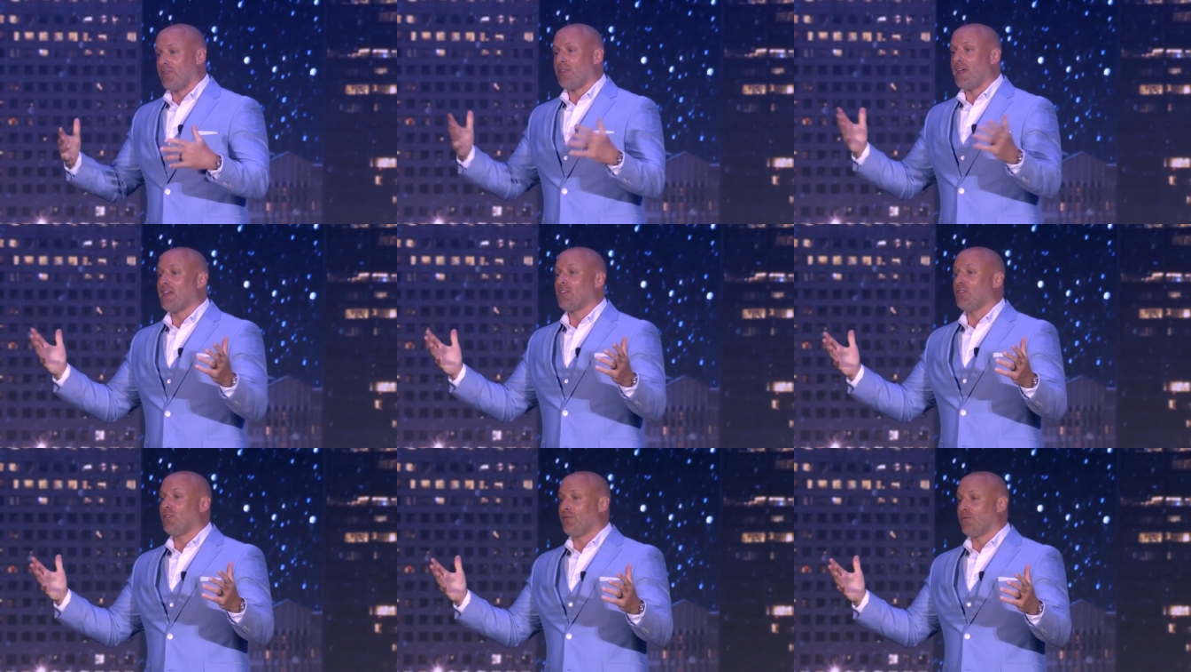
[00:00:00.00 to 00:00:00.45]

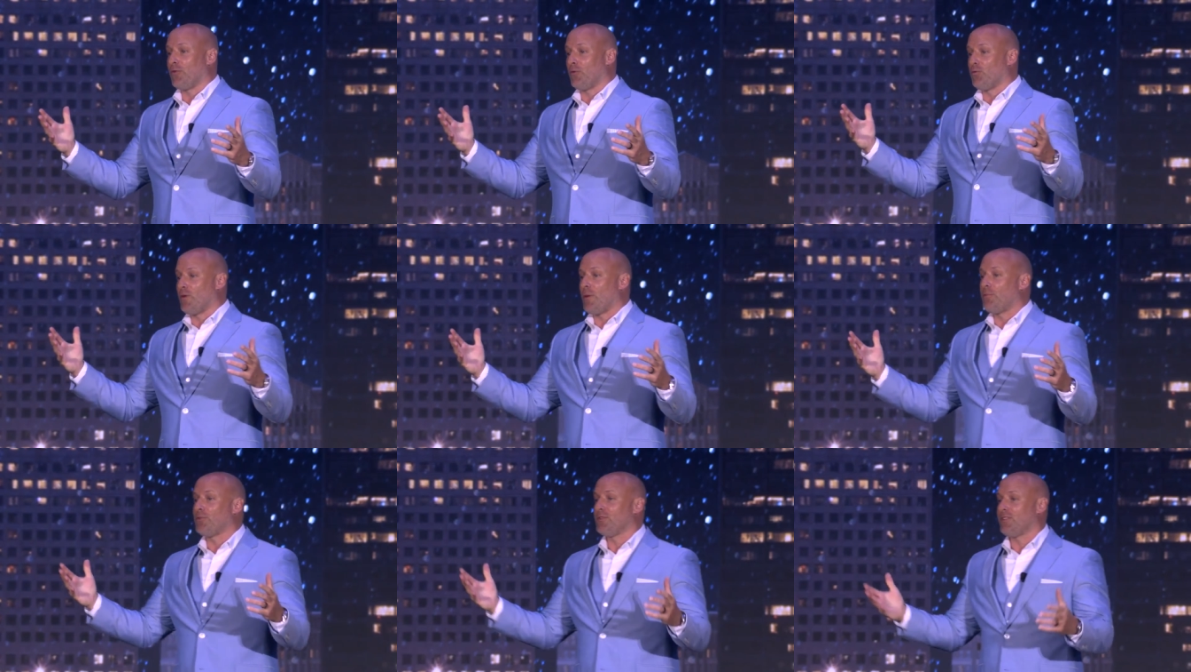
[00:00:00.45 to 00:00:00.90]
thank you for
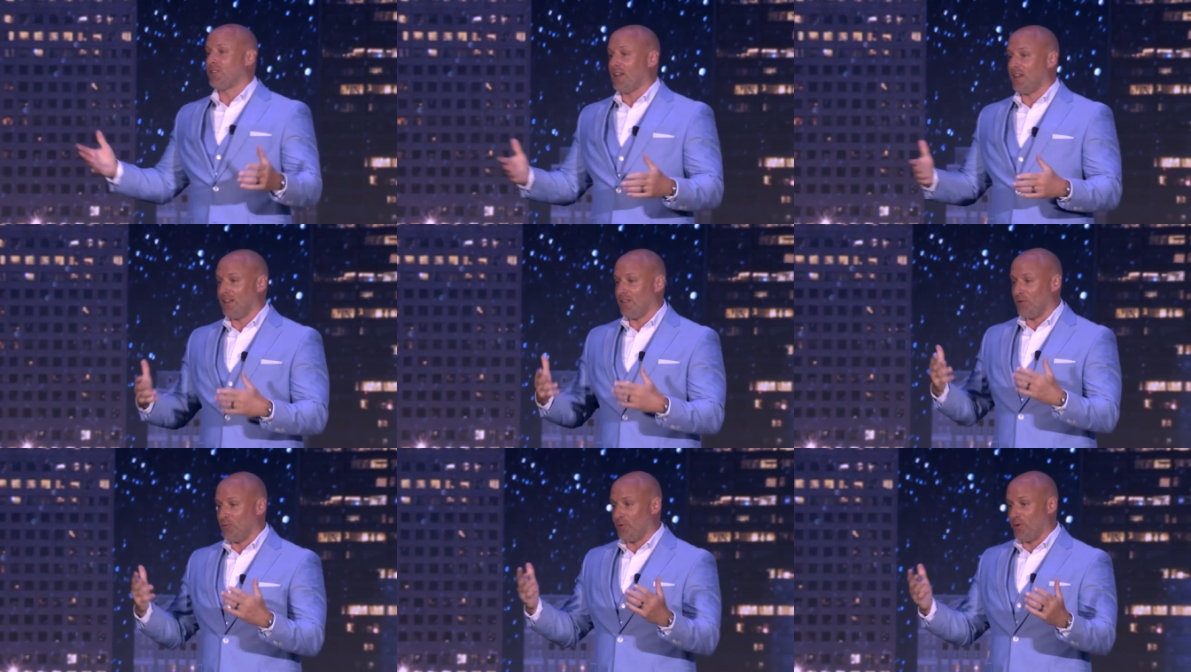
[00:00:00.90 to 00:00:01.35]

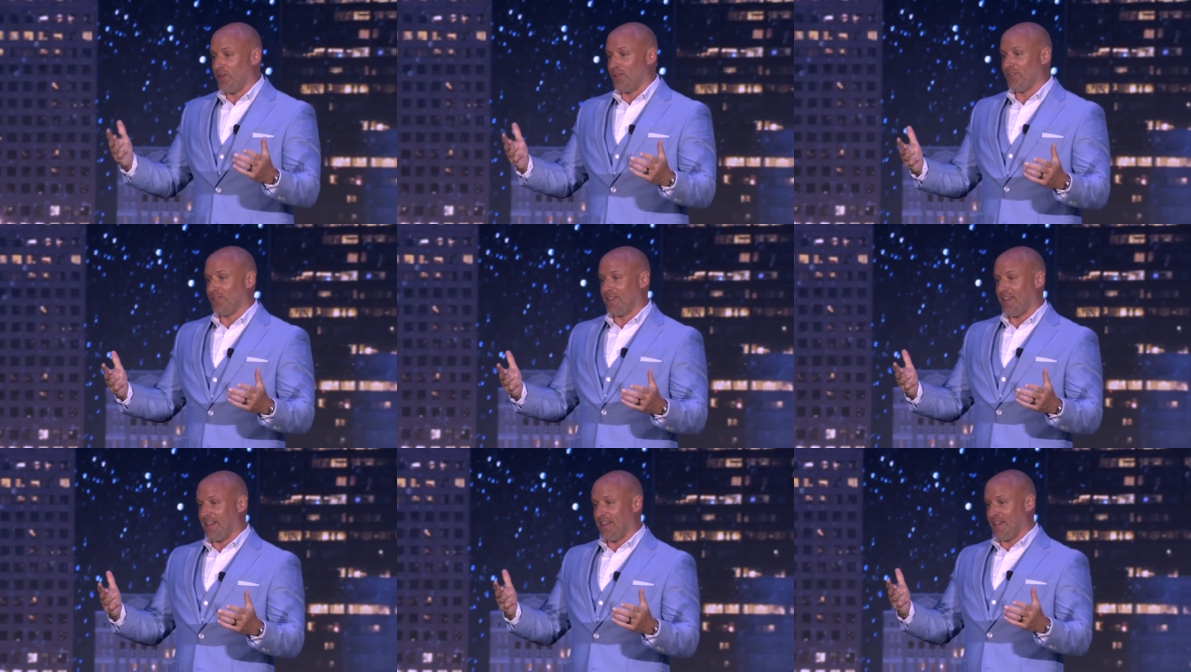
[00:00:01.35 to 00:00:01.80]
representing the real
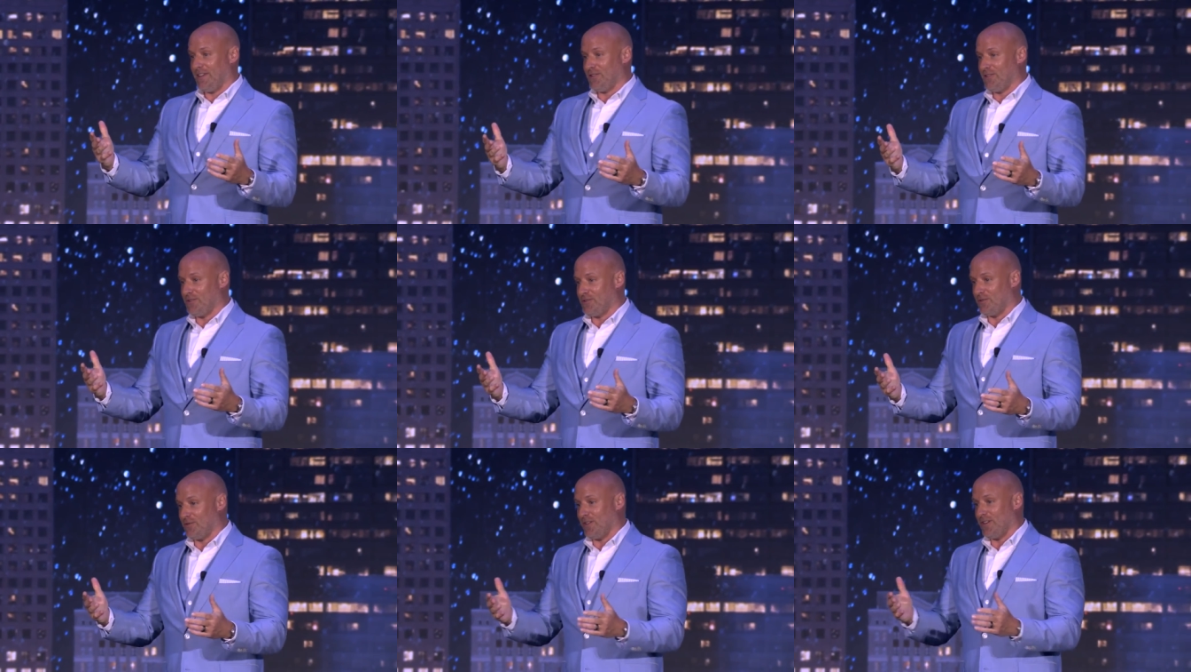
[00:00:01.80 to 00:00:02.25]
estate
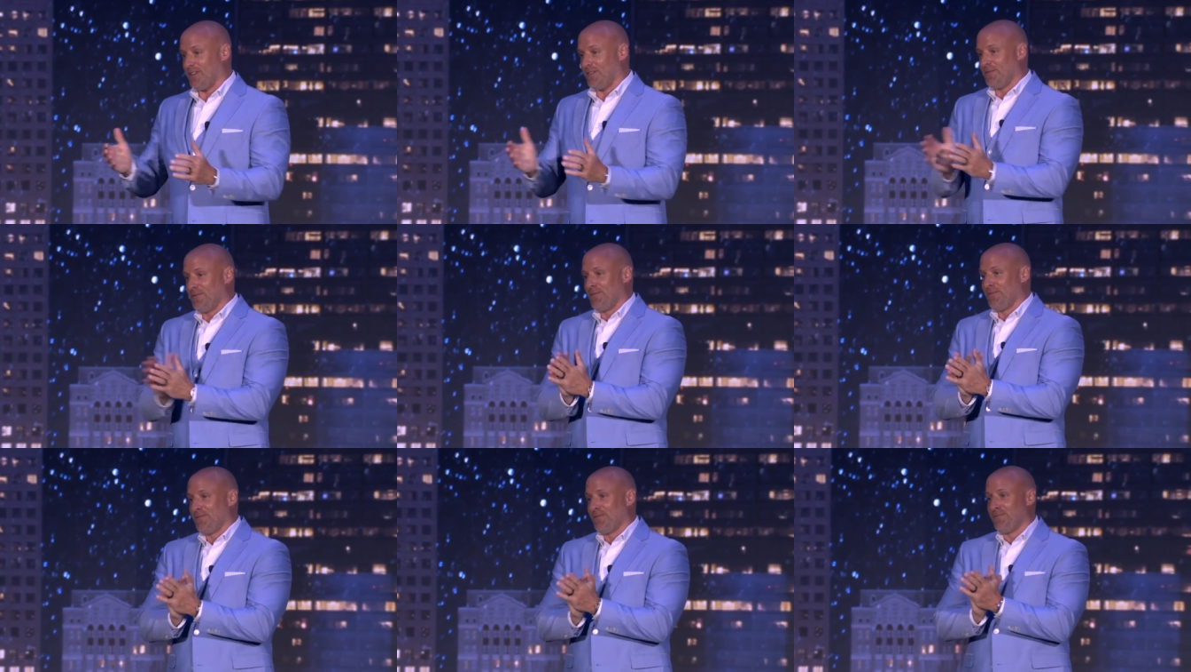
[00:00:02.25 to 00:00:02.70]
industry.
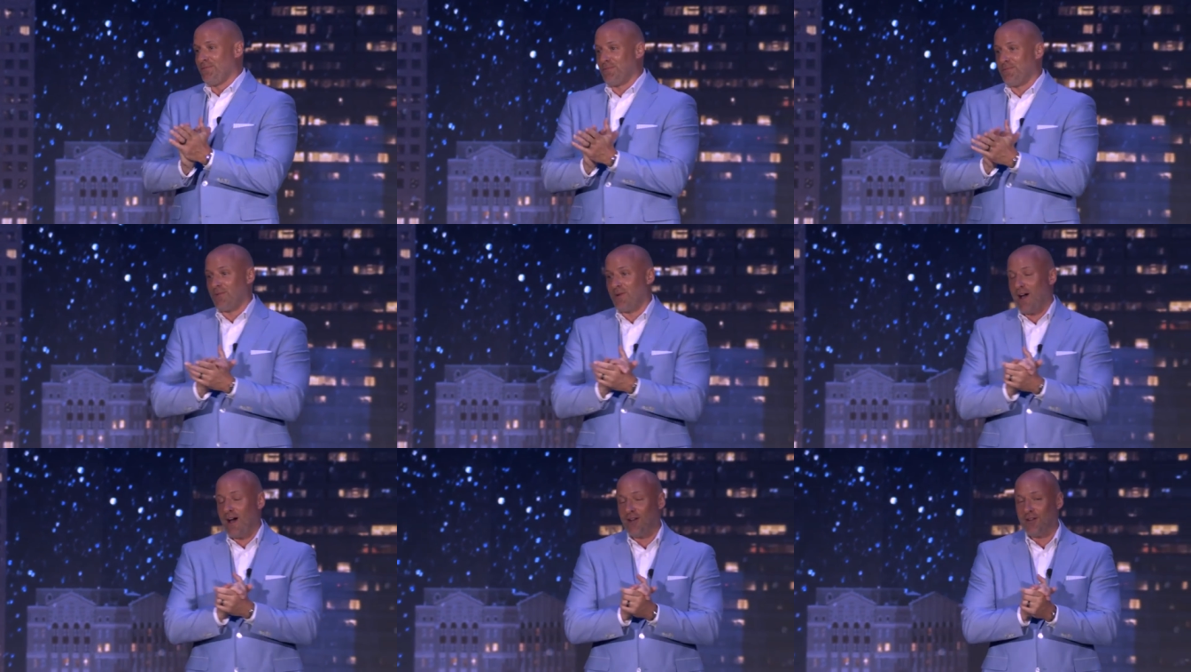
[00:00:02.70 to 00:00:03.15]

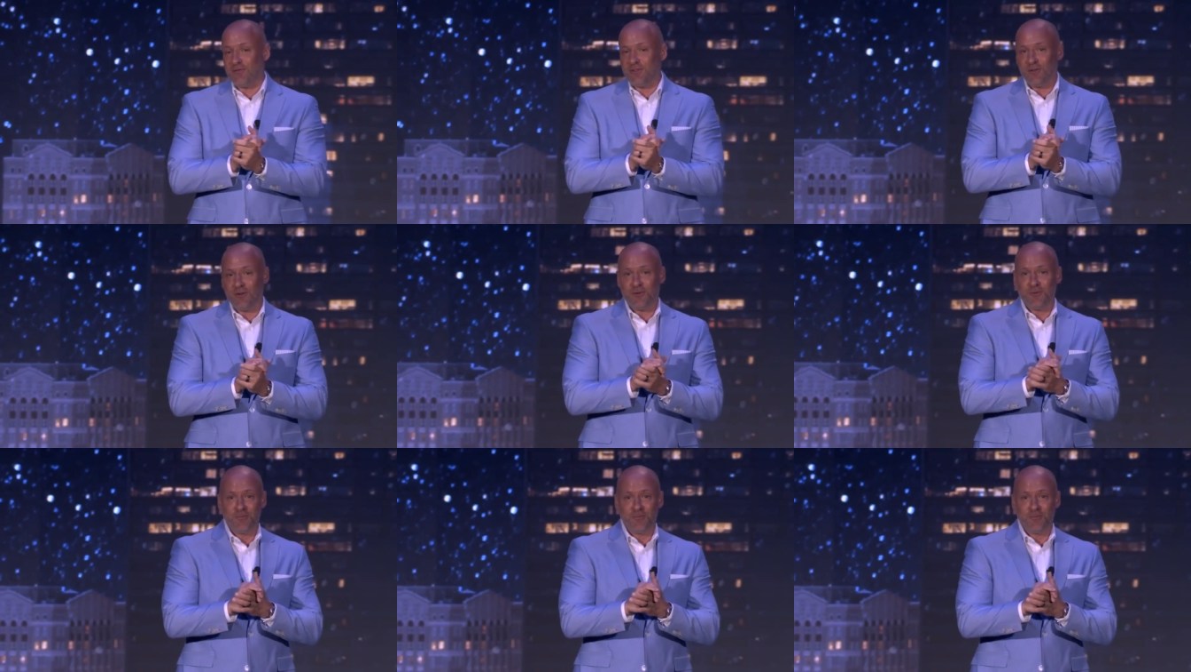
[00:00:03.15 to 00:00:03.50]
Proud of you.